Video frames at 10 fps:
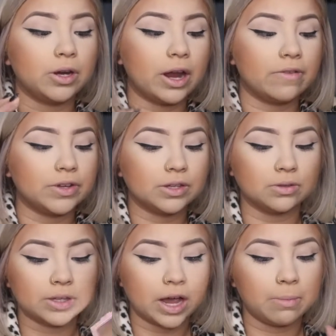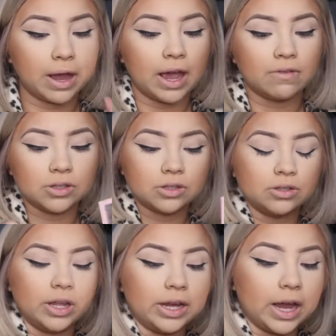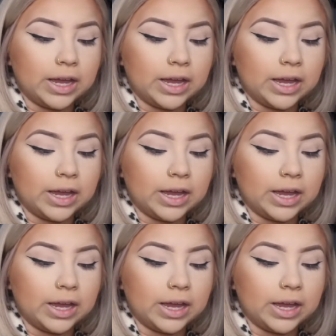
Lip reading: near every single time I have a like,